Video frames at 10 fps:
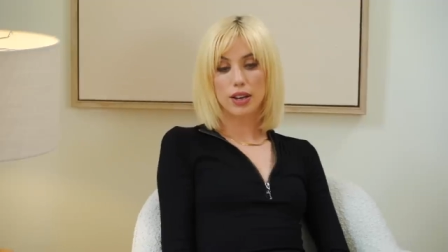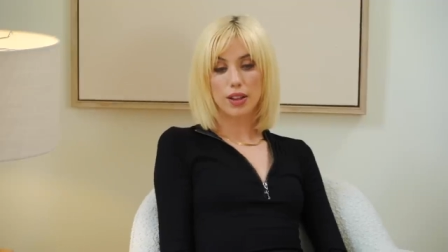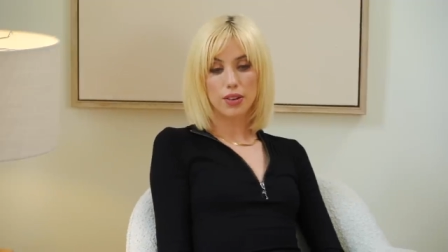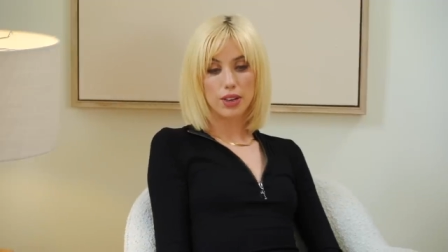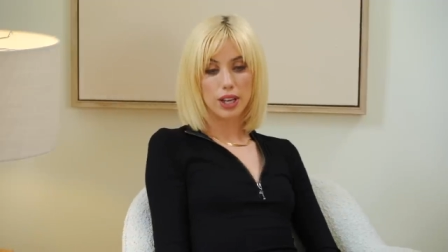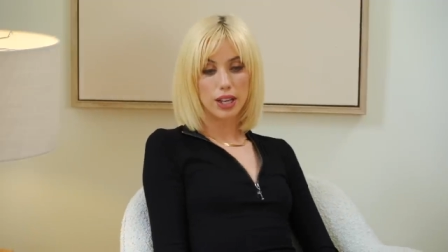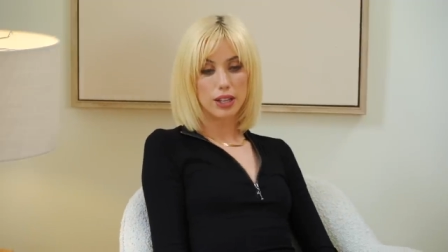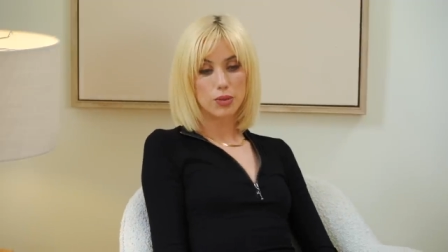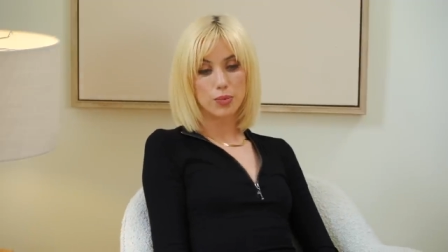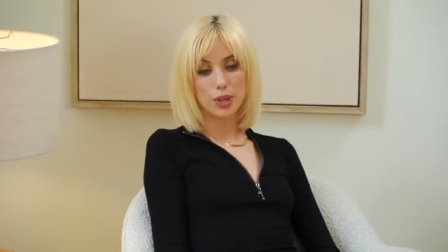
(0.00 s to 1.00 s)
another key
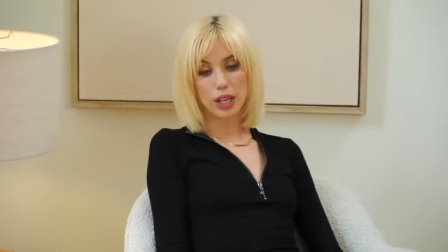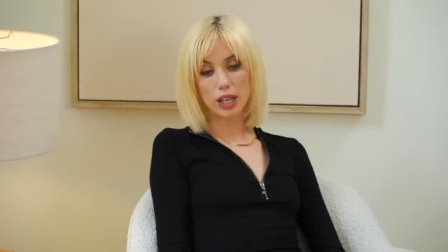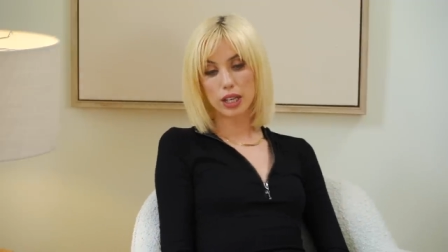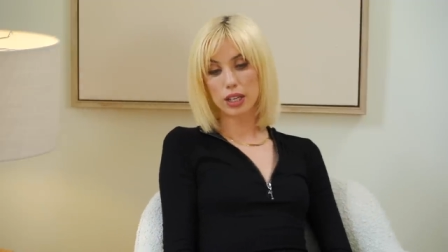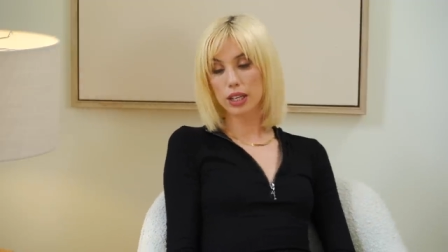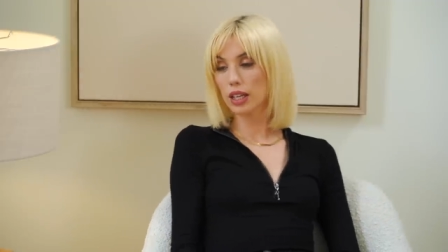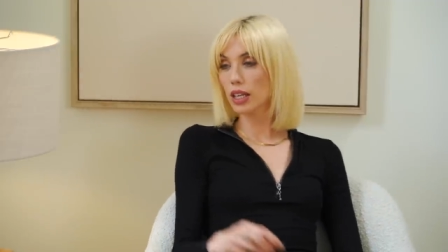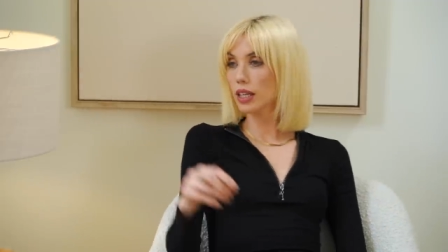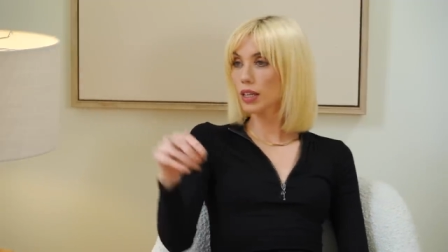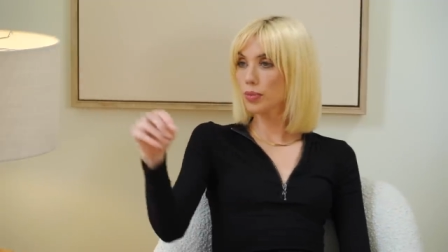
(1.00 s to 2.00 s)
is being
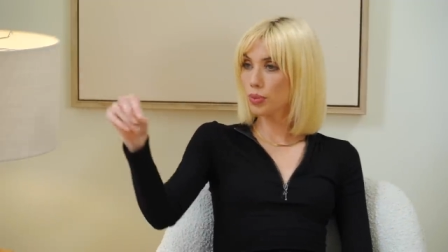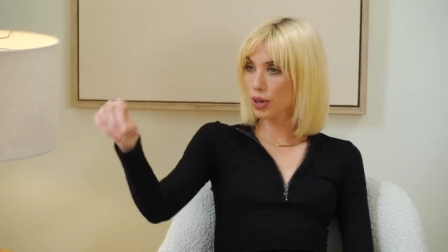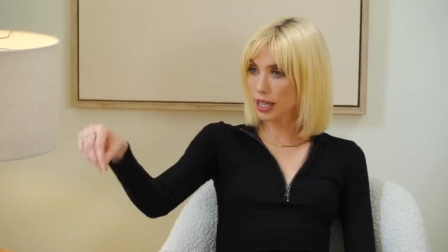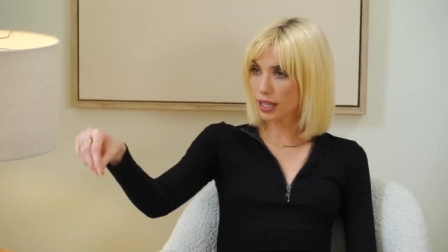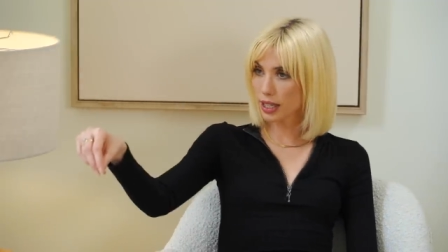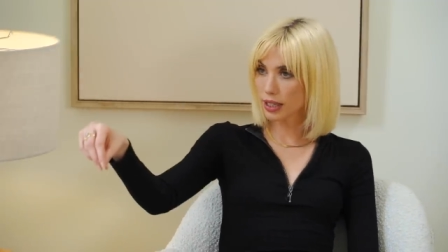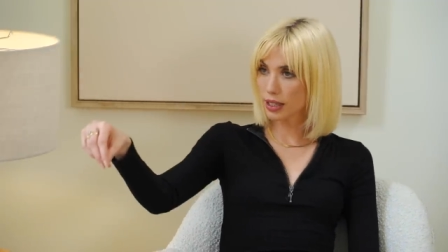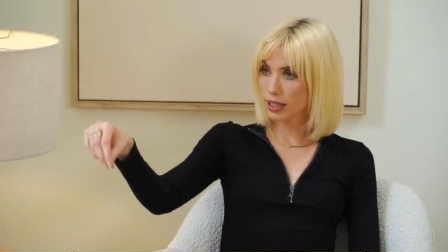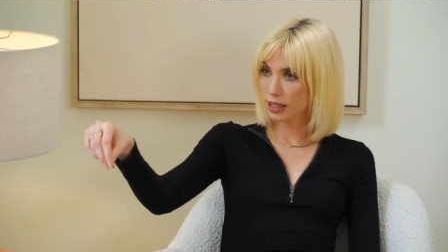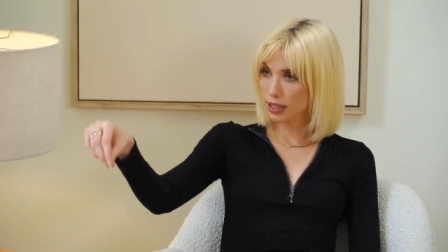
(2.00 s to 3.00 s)
present,
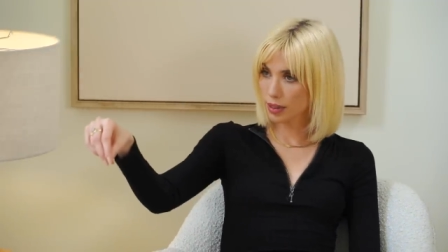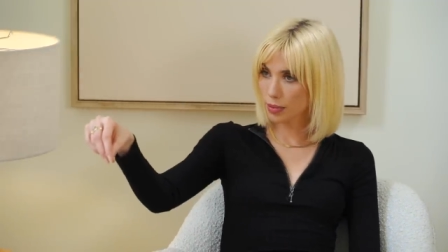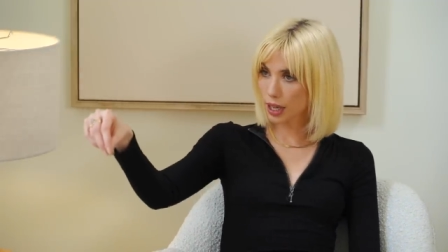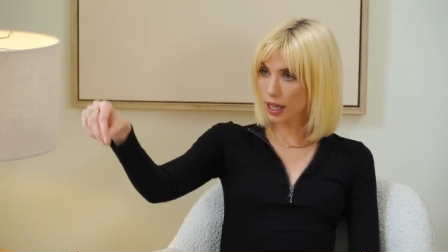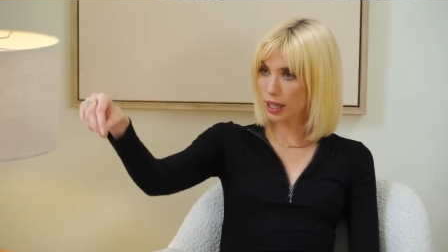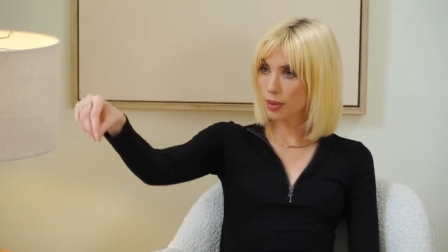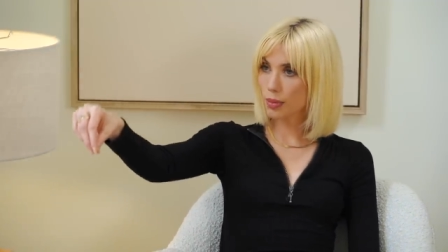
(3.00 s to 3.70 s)
being in the